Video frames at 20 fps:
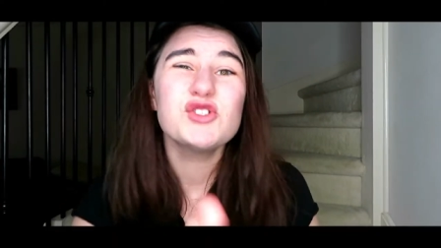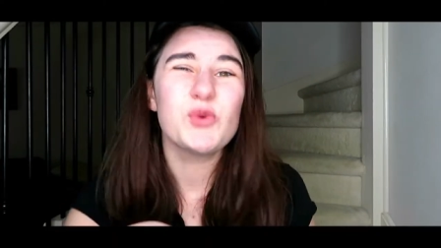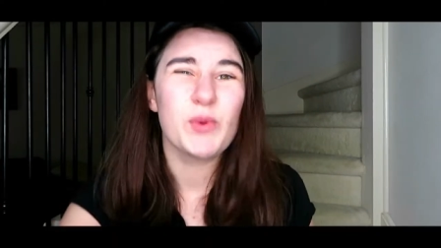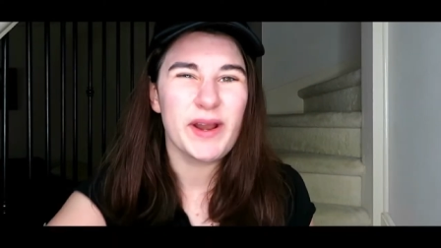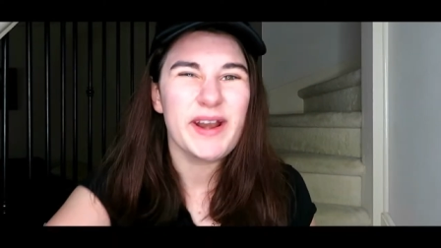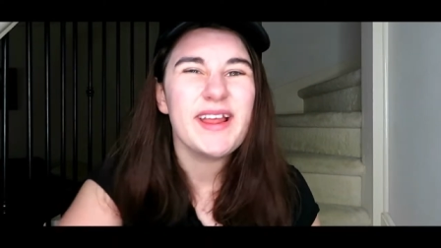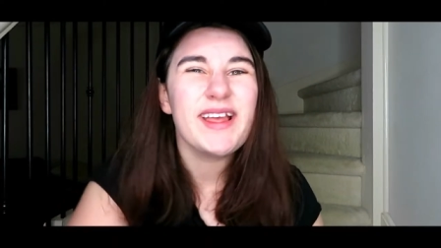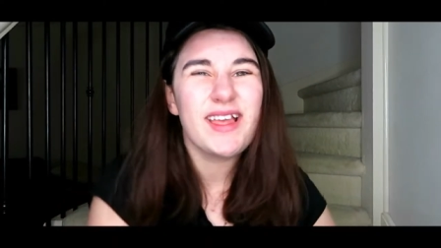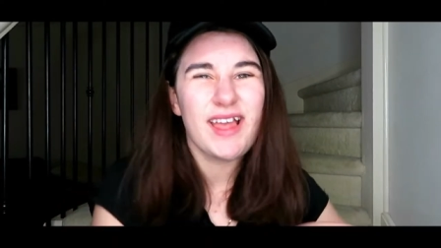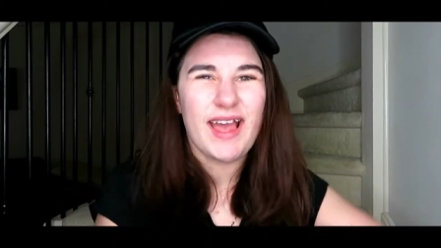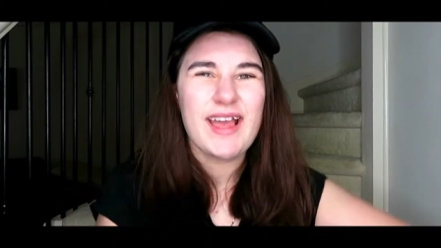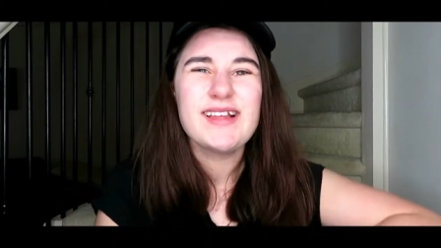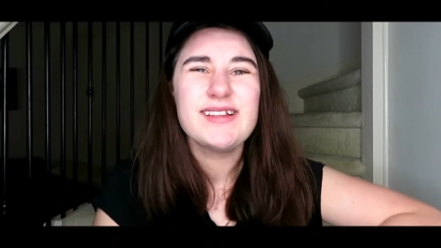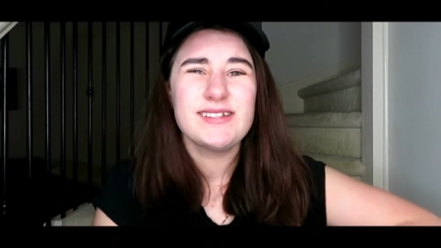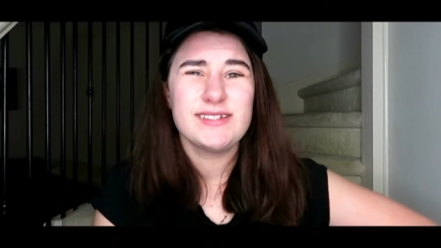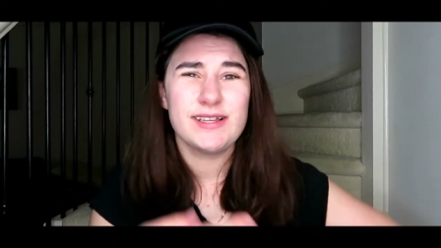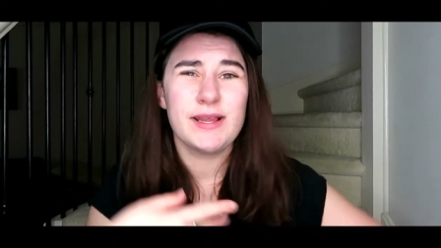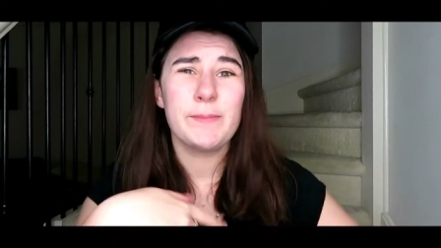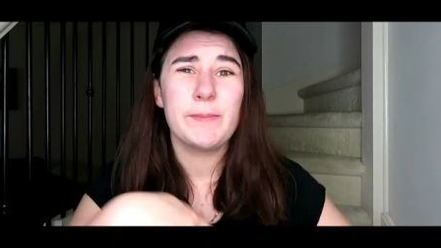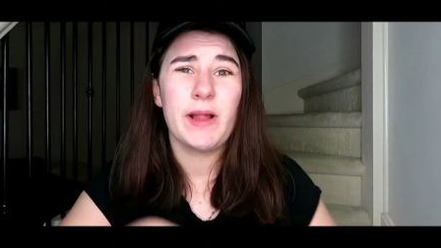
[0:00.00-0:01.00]
It's
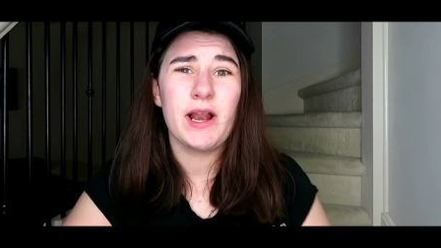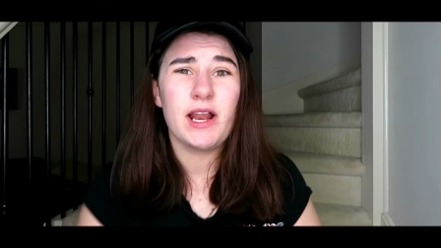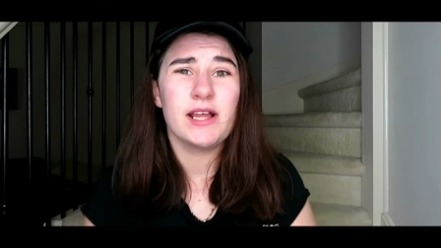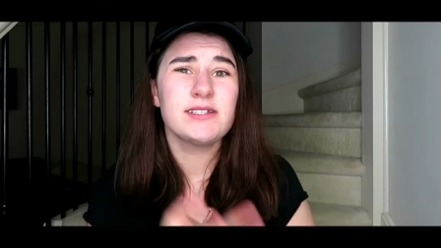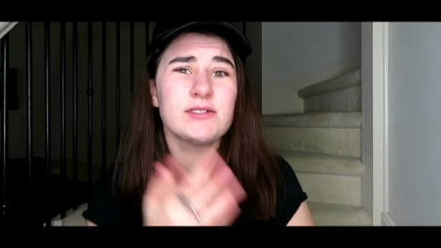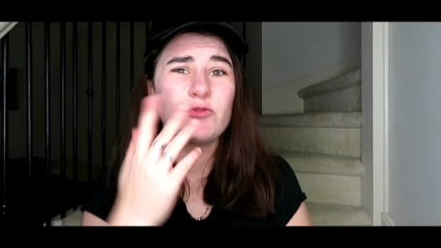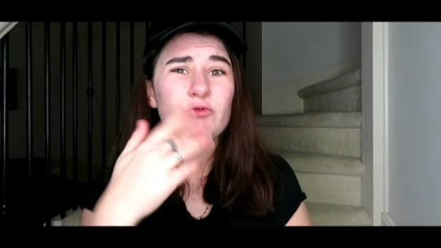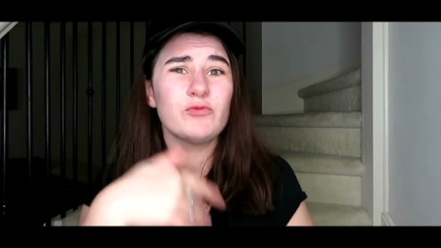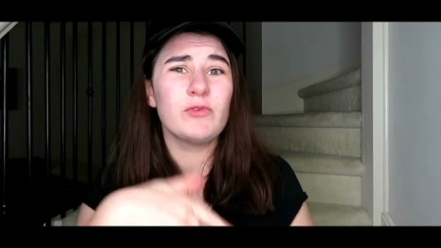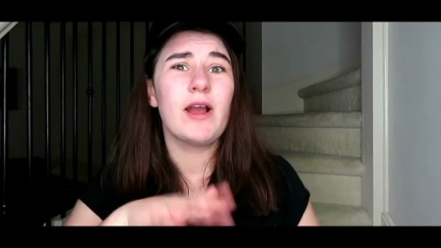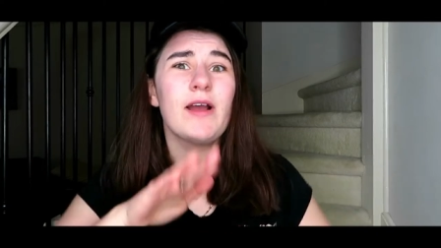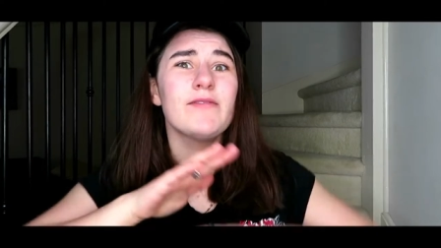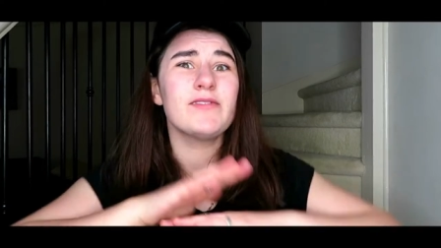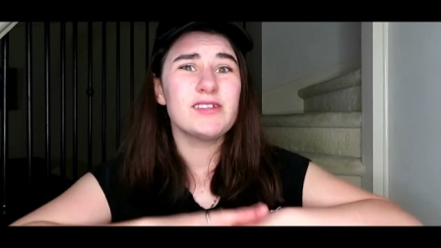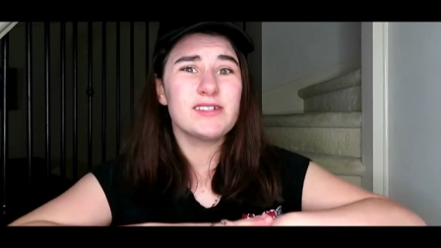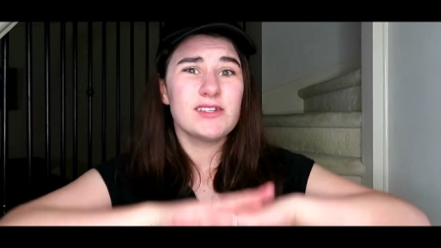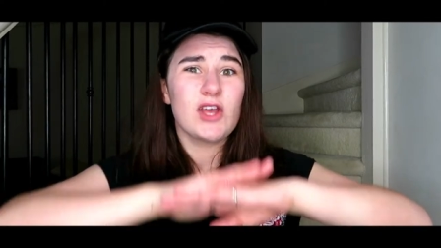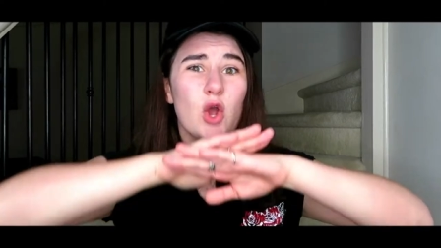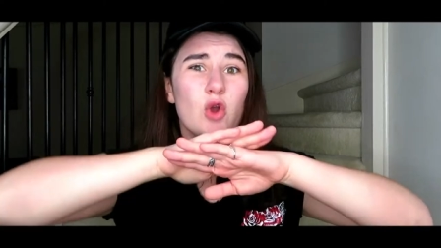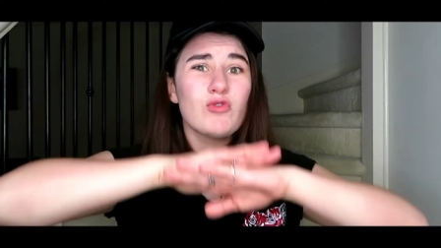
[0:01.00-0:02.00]
2018, but let's
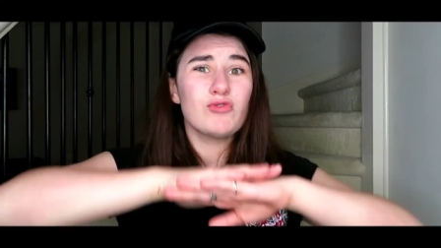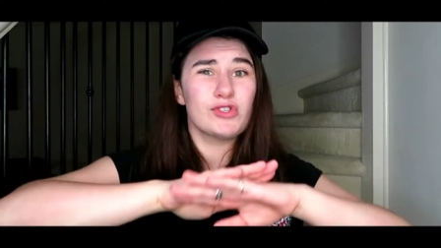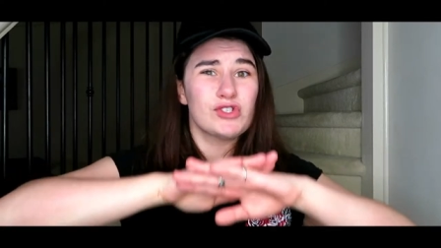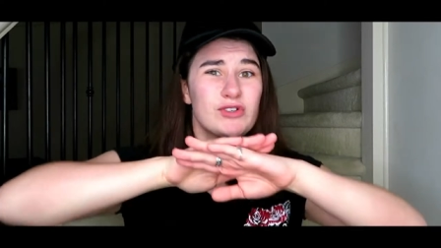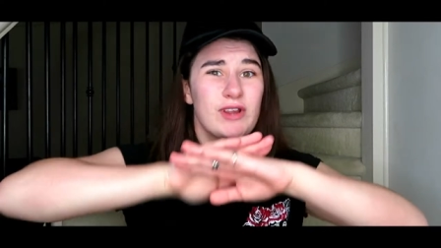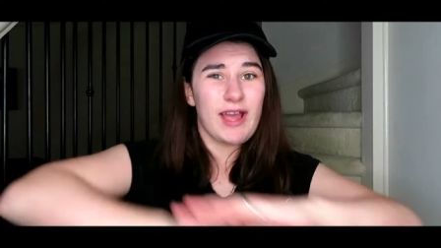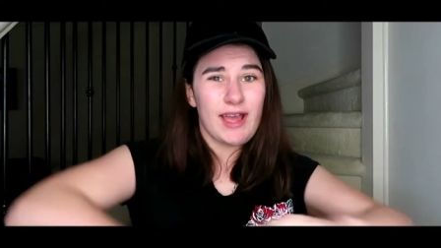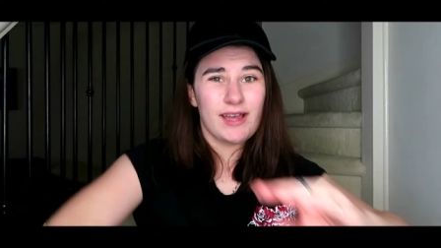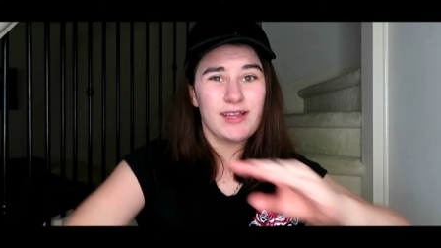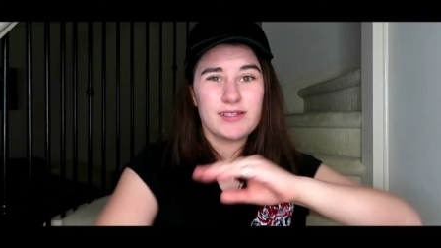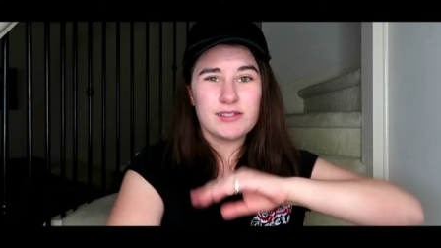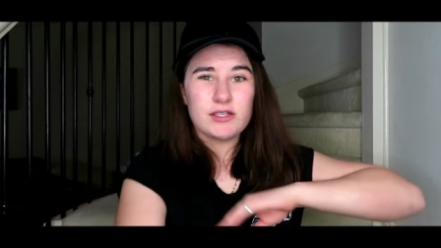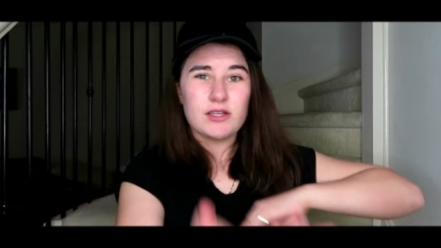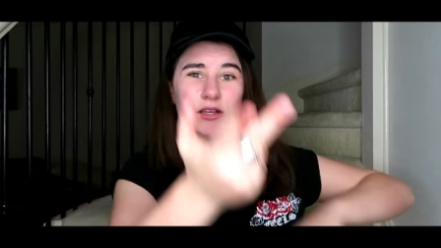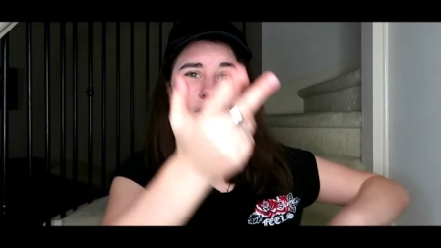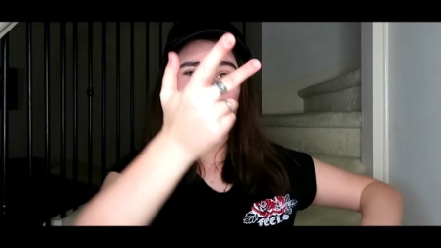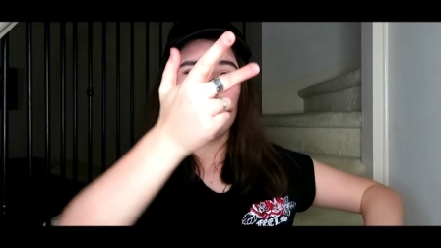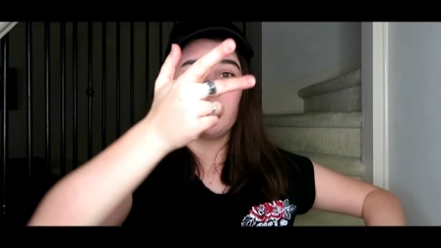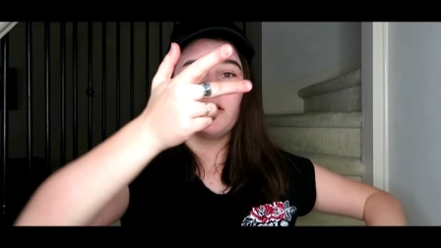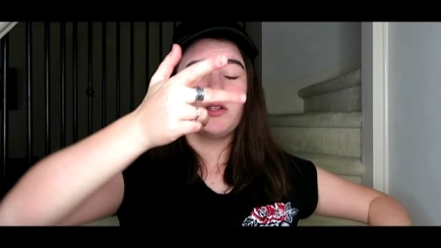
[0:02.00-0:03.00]
revive this old
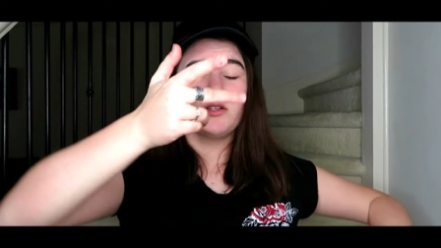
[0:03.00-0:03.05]
trend.